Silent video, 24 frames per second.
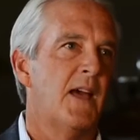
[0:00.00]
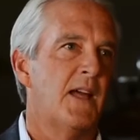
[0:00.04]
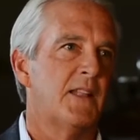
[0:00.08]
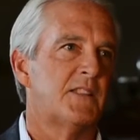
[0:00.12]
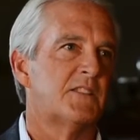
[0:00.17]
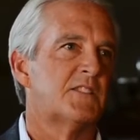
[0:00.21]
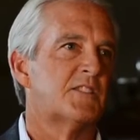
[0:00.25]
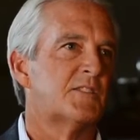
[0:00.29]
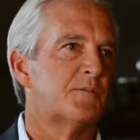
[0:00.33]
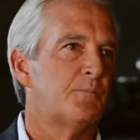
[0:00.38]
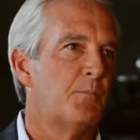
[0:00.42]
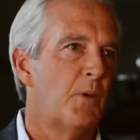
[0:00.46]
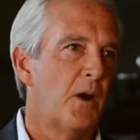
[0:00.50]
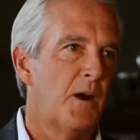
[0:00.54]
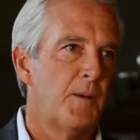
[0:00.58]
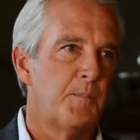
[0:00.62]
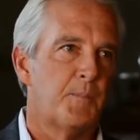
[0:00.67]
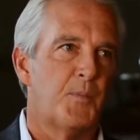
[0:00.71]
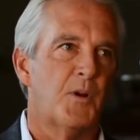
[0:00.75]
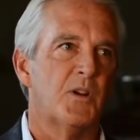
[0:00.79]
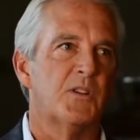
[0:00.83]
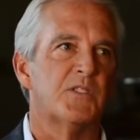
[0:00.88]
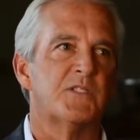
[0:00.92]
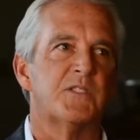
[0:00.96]
that
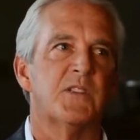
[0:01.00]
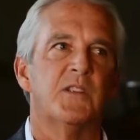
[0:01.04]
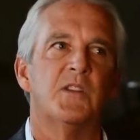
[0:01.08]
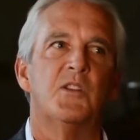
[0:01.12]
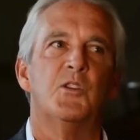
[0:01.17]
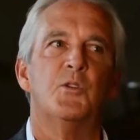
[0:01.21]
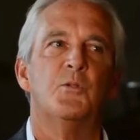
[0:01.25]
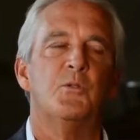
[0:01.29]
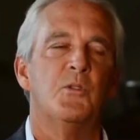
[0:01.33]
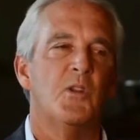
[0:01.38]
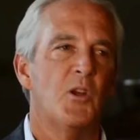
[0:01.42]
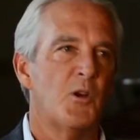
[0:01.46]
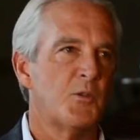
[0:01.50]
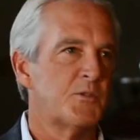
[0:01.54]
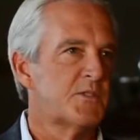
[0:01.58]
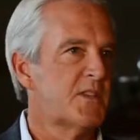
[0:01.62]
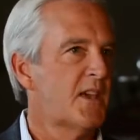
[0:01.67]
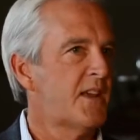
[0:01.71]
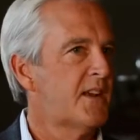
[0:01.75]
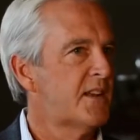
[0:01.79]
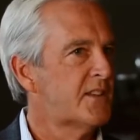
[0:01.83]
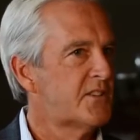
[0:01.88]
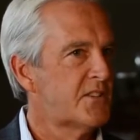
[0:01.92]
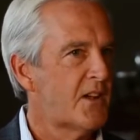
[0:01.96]
smart person who knows
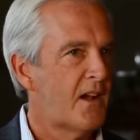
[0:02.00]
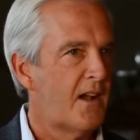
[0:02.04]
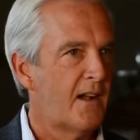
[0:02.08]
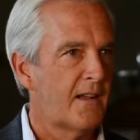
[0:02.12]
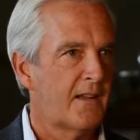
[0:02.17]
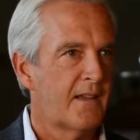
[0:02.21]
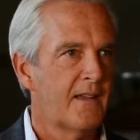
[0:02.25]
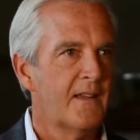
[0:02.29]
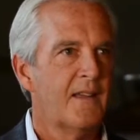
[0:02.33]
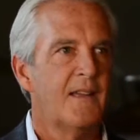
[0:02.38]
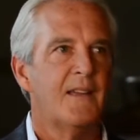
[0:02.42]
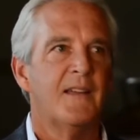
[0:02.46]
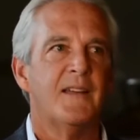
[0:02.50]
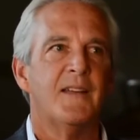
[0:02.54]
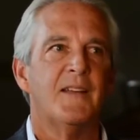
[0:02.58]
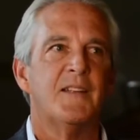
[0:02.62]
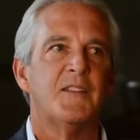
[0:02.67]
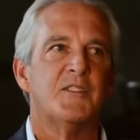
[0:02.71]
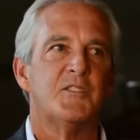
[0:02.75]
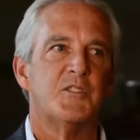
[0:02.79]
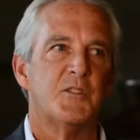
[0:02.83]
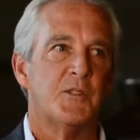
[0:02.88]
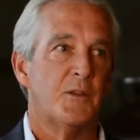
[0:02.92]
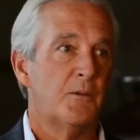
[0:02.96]
how to talk
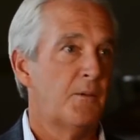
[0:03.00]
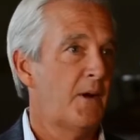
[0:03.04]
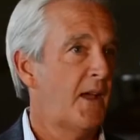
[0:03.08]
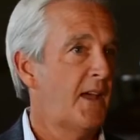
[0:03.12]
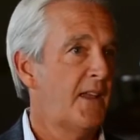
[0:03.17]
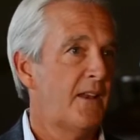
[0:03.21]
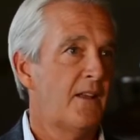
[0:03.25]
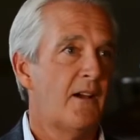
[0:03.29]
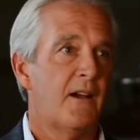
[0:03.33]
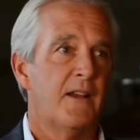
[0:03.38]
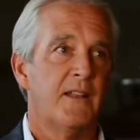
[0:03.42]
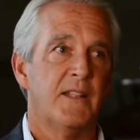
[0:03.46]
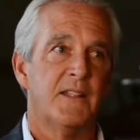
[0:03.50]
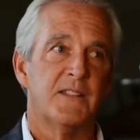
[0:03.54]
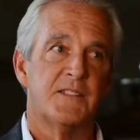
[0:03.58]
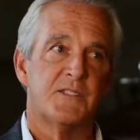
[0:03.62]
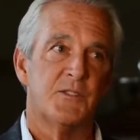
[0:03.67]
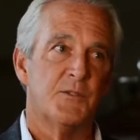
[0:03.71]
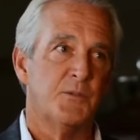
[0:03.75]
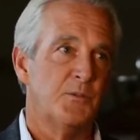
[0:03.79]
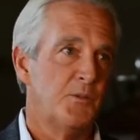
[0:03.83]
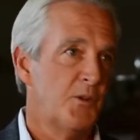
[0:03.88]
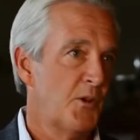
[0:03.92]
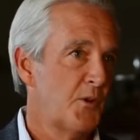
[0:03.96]
to the right
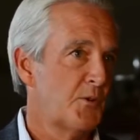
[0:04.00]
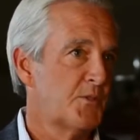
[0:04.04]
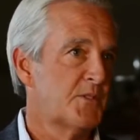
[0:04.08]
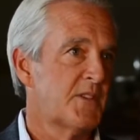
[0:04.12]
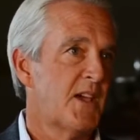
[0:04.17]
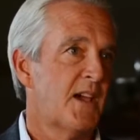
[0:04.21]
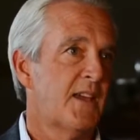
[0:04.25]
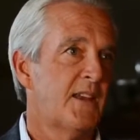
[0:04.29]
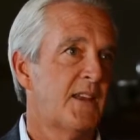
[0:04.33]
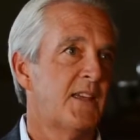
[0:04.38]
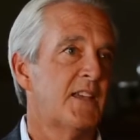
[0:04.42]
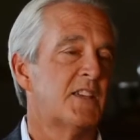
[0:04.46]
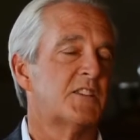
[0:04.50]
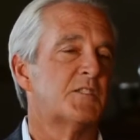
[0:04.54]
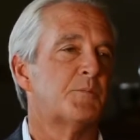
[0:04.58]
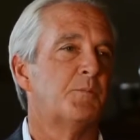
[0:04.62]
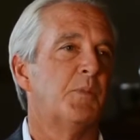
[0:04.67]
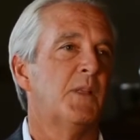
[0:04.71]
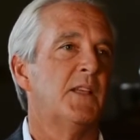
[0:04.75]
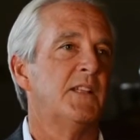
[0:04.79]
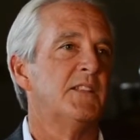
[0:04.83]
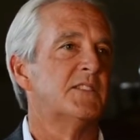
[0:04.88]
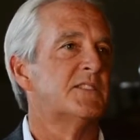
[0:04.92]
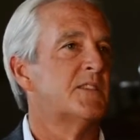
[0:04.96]
audience, who knows how to
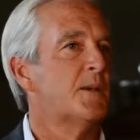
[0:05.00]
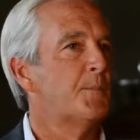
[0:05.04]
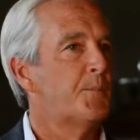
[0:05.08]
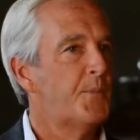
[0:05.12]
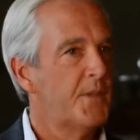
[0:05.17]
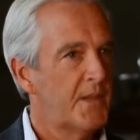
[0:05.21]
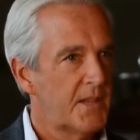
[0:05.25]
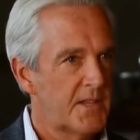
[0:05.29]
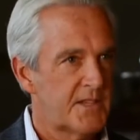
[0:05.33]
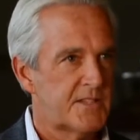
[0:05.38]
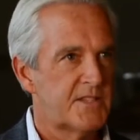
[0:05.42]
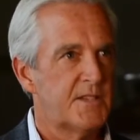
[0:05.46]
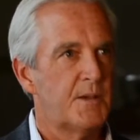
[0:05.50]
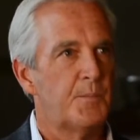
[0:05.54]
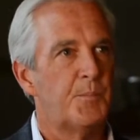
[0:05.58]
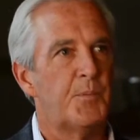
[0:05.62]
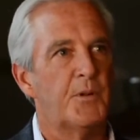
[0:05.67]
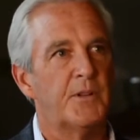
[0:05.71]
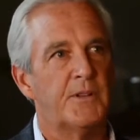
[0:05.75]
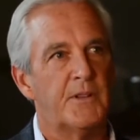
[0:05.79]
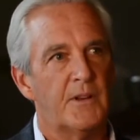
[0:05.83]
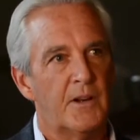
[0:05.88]
explain something in simple